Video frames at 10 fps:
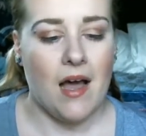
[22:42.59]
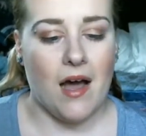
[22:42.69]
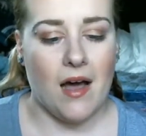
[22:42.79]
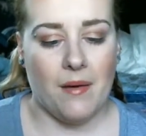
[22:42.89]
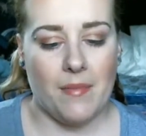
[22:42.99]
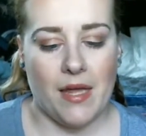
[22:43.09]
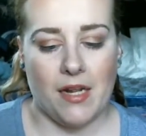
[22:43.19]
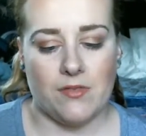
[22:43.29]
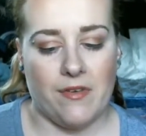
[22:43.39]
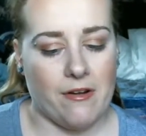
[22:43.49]
And
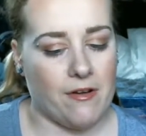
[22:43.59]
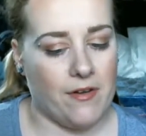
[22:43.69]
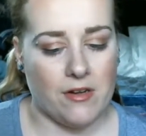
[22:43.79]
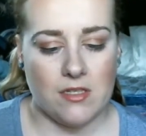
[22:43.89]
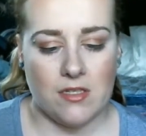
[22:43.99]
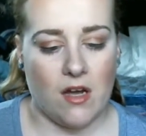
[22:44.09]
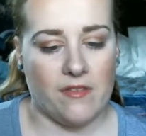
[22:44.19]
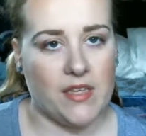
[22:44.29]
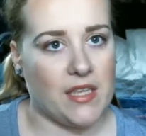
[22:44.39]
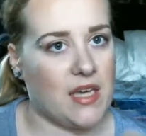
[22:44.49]
it's very, very
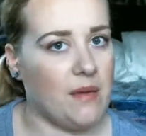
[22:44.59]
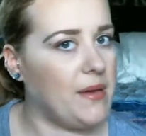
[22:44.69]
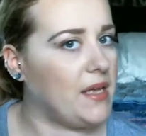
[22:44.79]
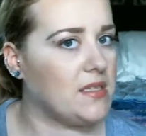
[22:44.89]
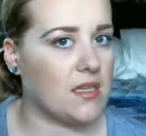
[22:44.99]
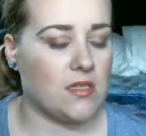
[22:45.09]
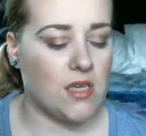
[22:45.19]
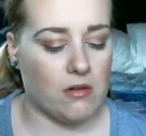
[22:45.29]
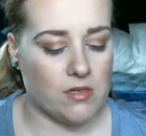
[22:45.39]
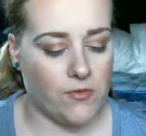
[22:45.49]
soft. I think I paid
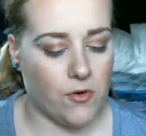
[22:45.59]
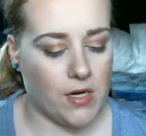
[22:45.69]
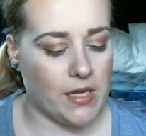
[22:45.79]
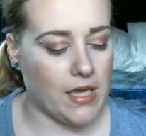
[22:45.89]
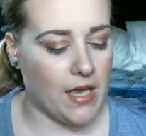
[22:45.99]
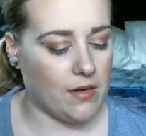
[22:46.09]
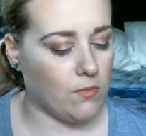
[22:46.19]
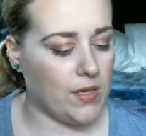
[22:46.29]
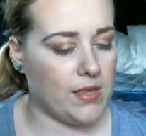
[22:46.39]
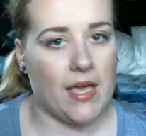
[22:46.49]
$6 for it, again,
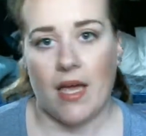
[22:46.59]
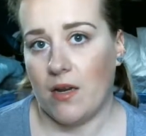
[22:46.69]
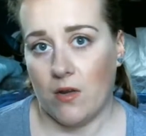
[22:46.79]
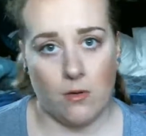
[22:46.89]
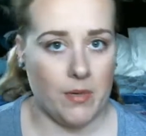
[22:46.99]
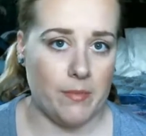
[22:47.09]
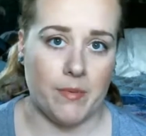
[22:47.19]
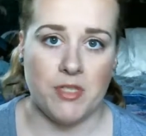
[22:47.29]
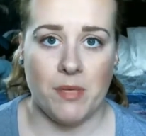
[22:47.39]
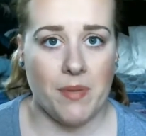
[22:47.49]
when they had no
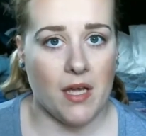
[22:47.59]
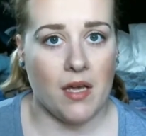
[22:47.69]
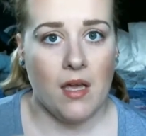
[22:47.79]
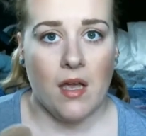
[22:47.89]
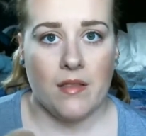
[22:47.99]
minimum shipping.